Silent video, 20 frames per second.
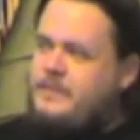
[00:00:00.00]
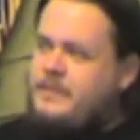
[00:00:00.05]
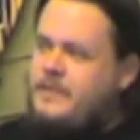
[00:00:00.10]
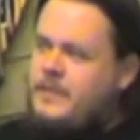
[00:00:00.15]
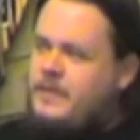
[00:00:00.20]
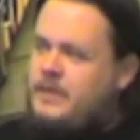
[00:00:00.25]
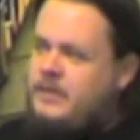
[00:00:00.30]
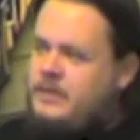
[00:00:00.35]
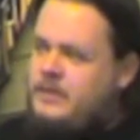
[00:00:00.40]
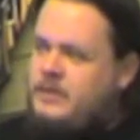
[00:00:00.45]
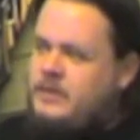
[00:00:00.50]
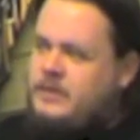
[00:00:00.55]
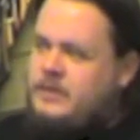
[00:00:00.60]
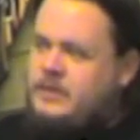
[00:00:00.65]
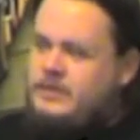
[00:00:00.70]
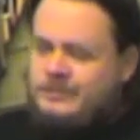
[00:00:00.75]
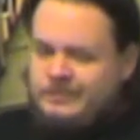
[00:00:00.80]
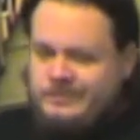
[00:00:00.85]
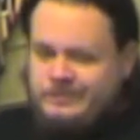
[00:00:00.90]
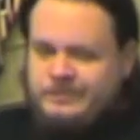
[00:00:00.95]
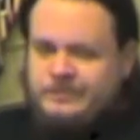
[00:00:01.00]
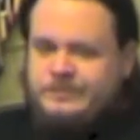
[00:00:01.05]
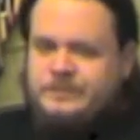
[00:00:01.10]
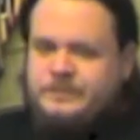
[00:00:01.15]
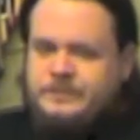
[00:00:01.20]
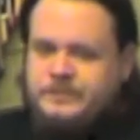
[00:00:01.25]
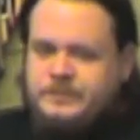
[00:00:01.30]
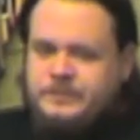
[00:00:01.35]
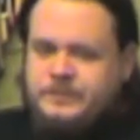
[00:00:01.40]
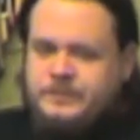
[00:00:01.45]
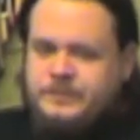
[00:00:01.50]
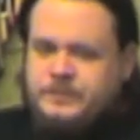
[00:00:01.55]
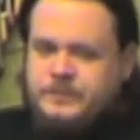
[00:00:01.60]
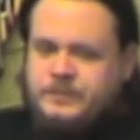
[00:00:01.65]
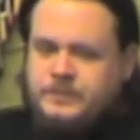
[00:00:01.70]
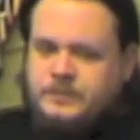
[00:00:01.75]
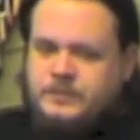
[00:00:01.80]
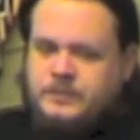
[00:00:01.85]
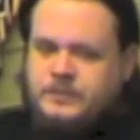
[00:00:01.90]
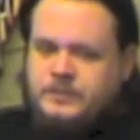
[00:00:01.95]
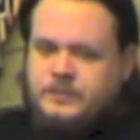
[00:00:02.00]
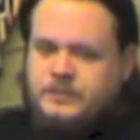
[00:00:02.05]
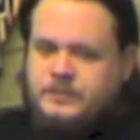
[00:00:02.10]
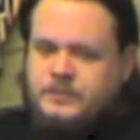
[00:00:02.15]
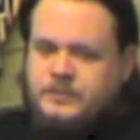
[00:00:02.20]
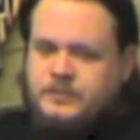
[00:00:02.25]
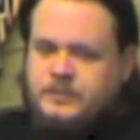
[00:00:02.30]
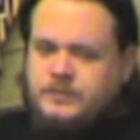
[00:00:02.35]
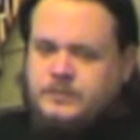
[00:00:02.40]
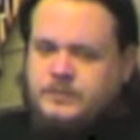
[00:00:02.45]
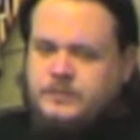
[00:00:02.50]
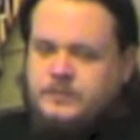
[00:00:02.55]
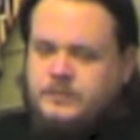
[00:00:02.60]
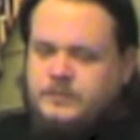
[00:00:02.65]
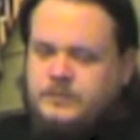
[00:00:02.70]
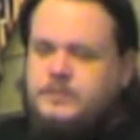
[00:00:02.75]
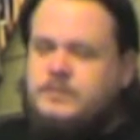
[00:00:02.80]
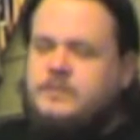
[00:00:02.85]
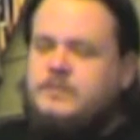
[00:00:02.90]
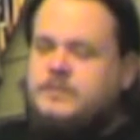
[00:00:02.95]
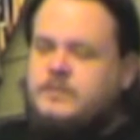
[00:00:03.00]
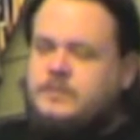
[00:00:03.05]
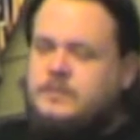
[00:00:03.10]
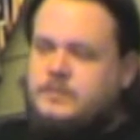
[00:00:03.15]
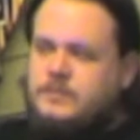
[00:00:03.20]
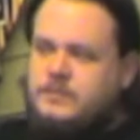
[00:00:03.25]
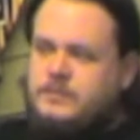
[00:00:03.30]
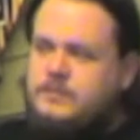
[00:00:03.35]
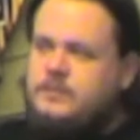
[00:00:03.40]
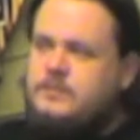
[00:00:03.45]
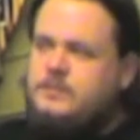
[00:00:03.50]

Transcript: (not speaking)